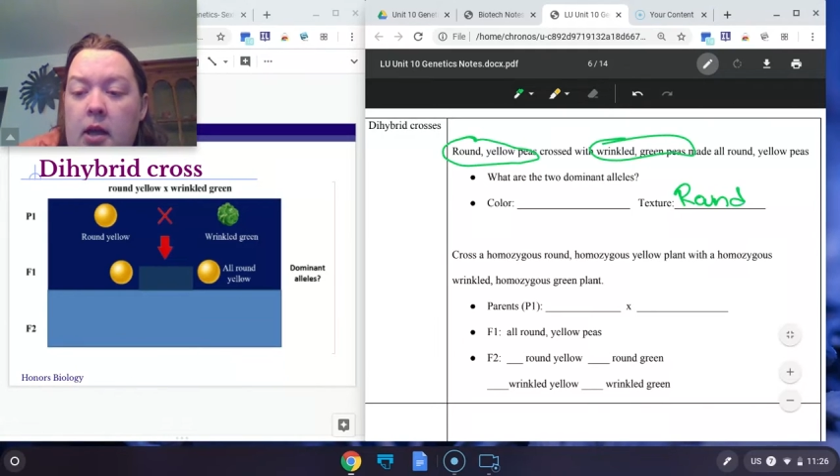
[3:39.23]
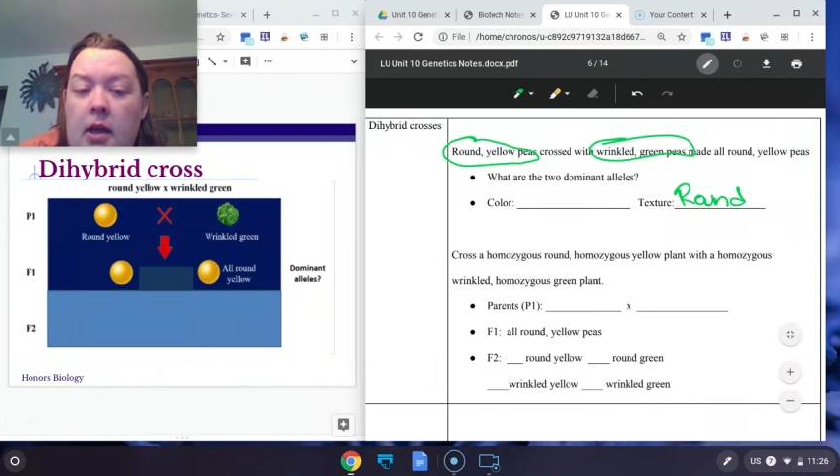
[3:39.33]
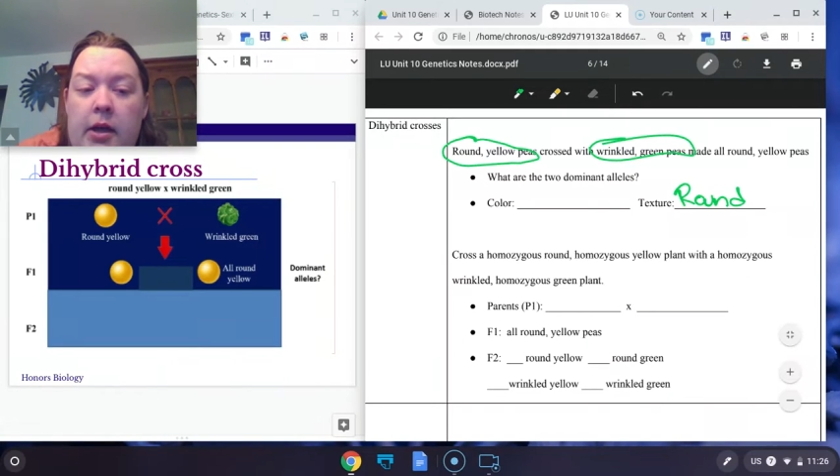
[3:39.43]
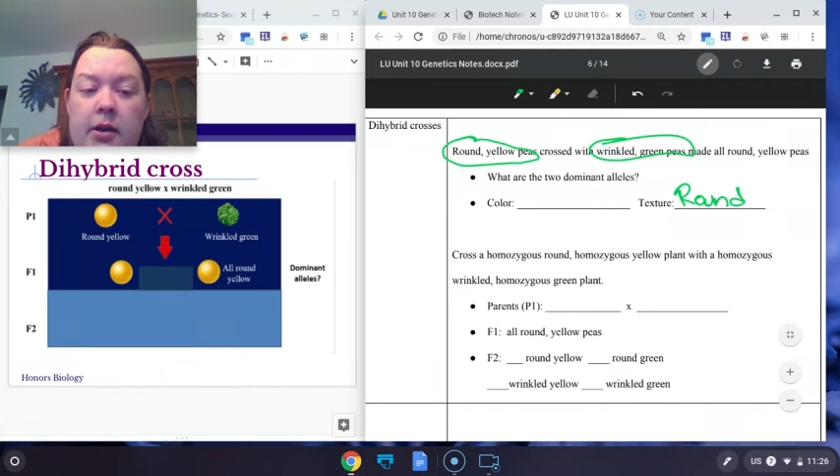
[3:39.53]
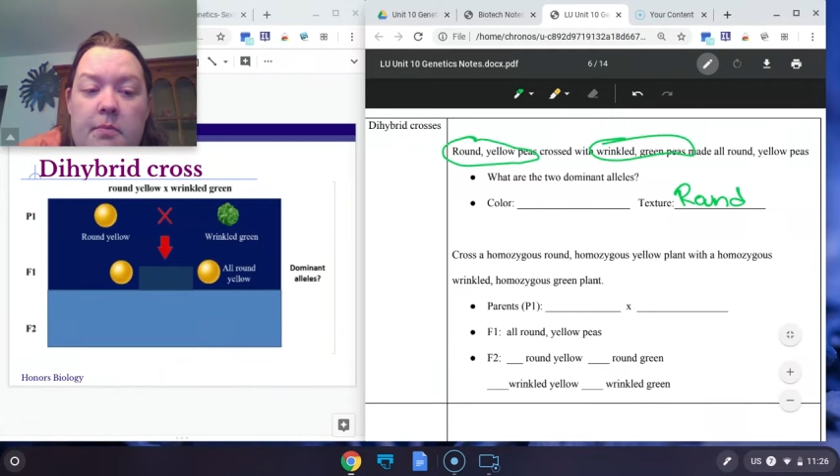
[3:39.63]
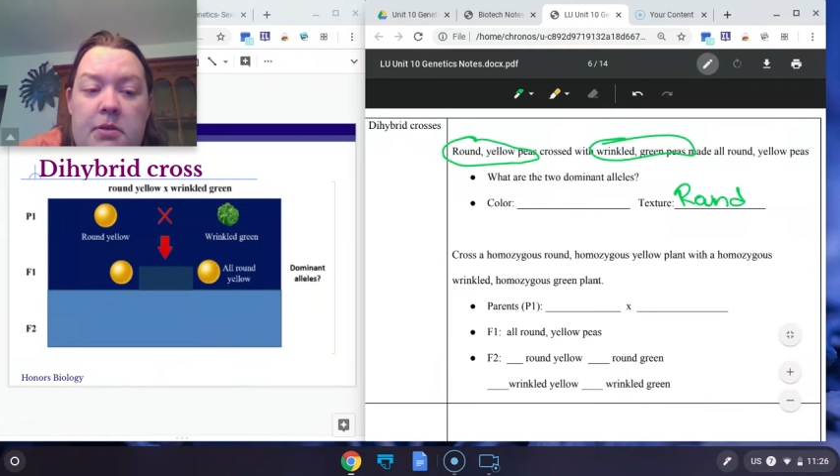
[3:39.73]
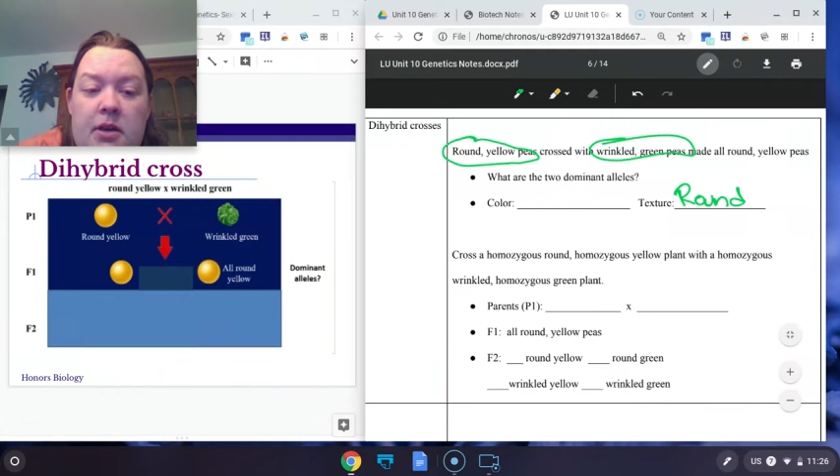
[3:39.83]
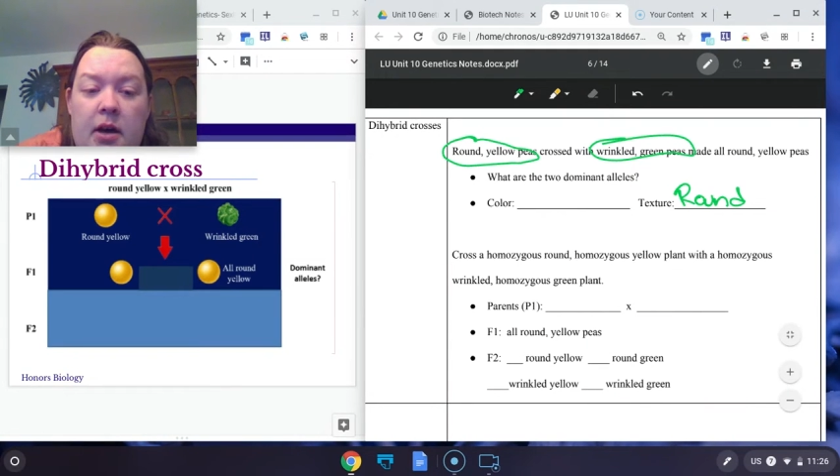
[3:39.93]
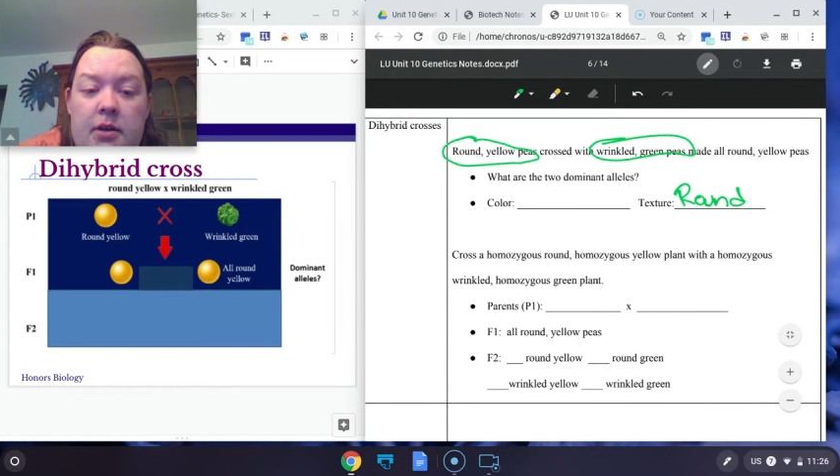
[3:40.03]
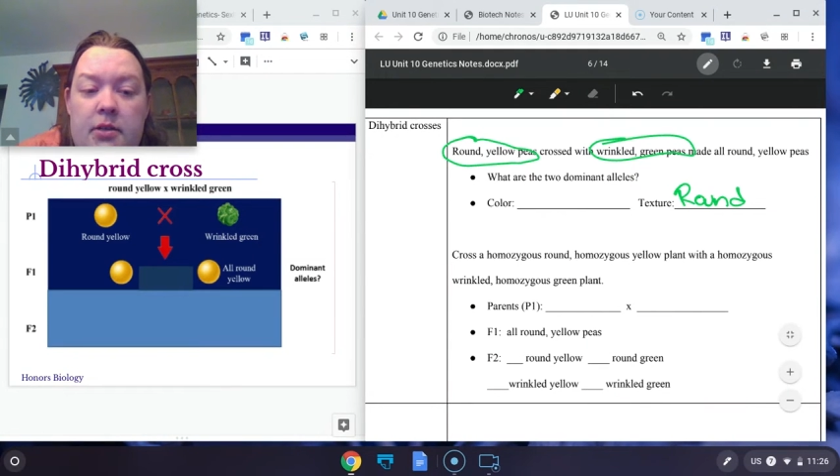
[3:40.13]
And
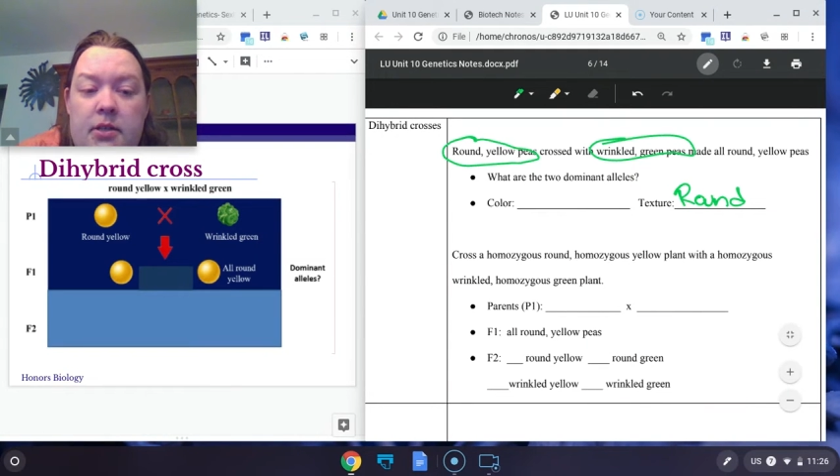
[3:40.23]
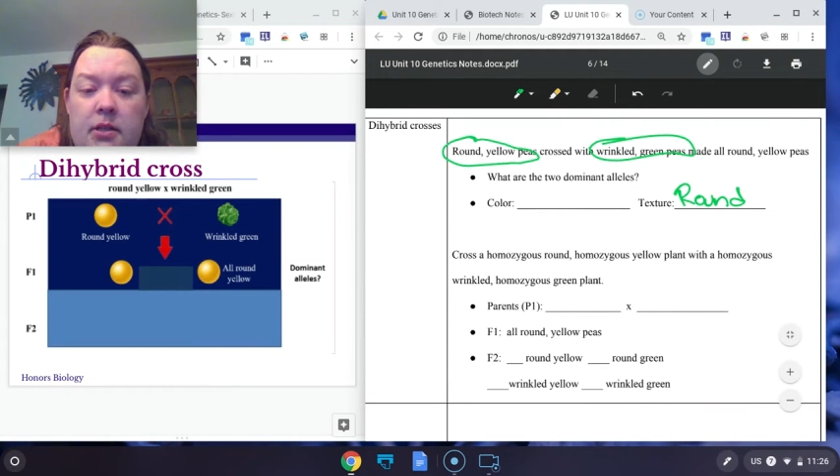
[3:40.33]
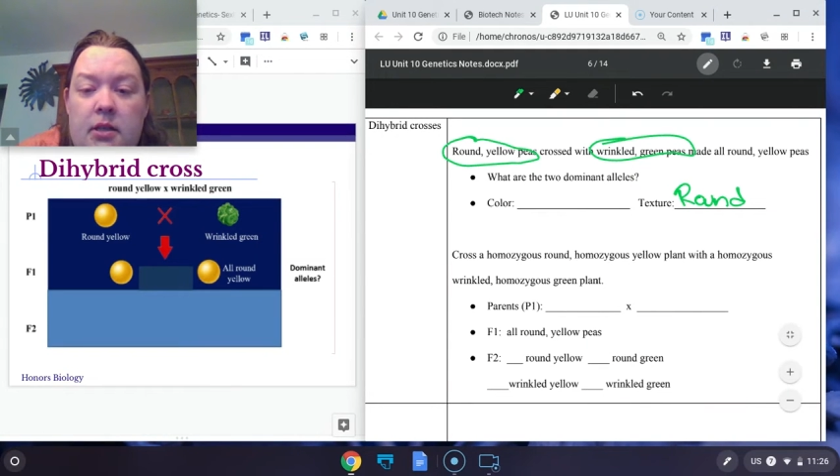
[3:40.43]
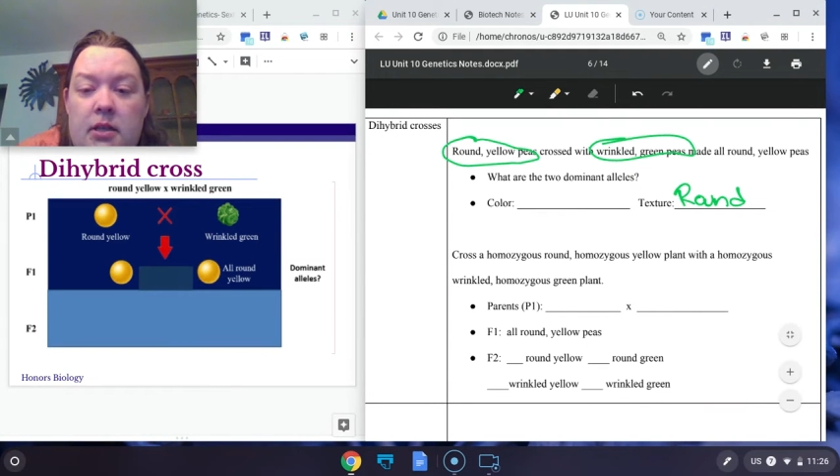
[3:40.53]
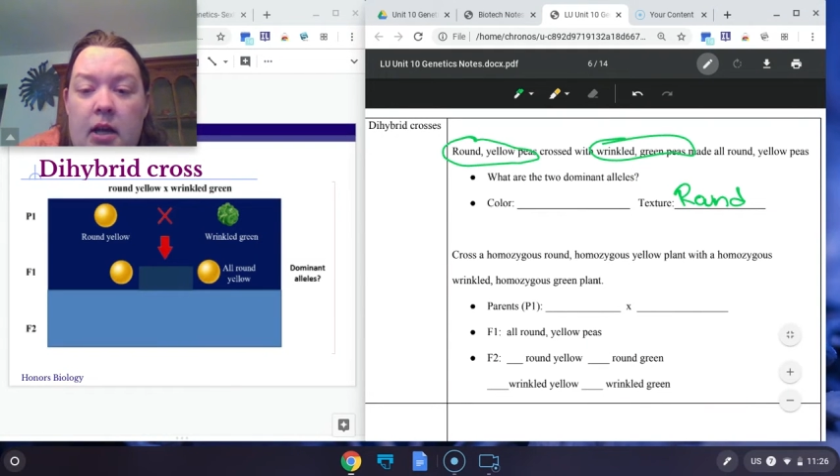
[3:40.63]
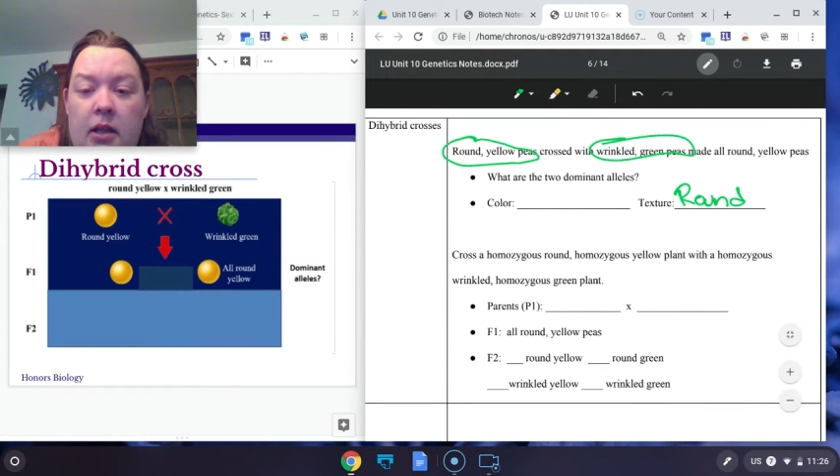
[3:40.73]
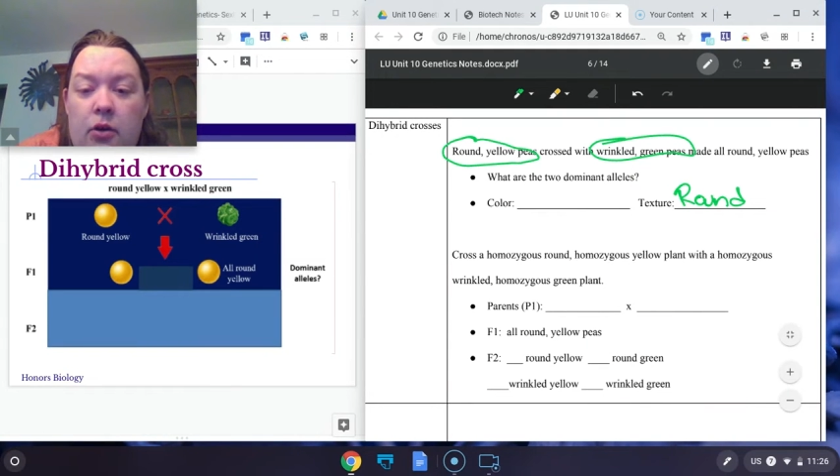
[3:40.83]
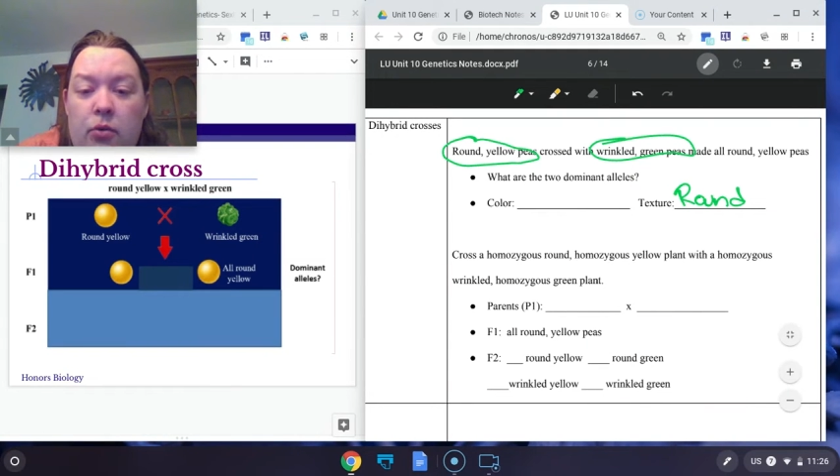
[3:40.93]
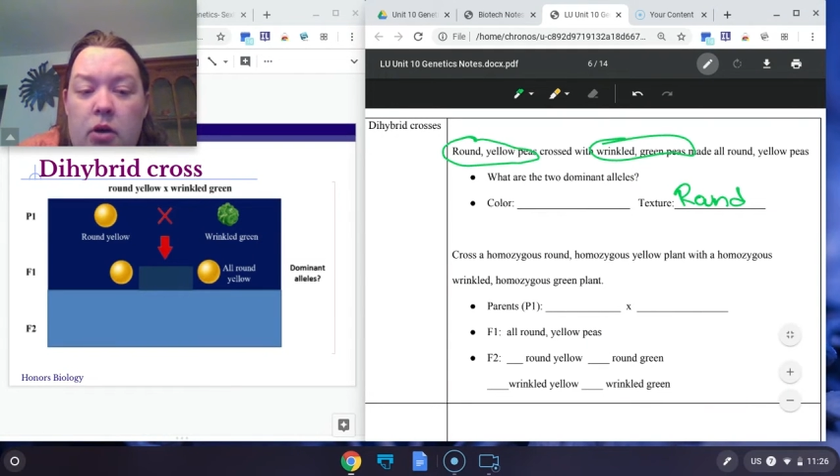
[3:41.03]
because the yellow